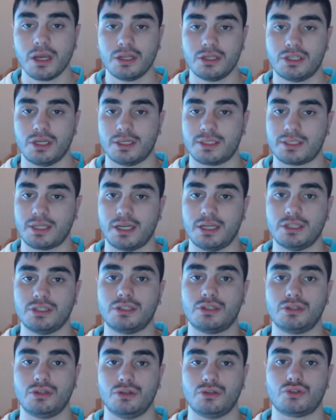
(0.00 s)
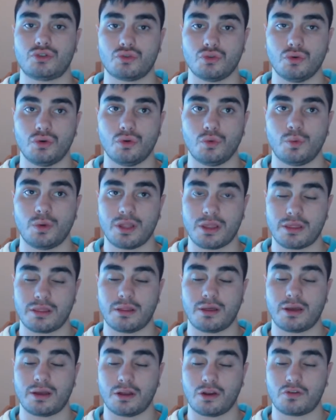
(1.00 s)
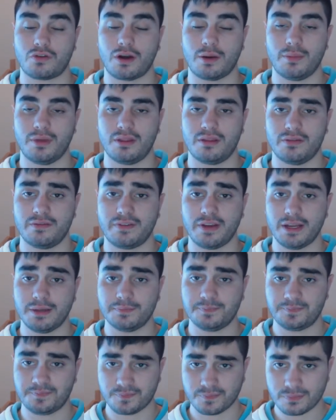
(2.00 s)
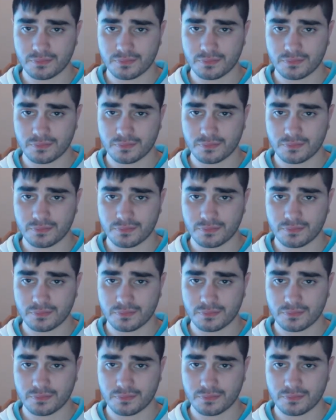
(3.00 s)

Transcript: just as you saw with Gremmy the V.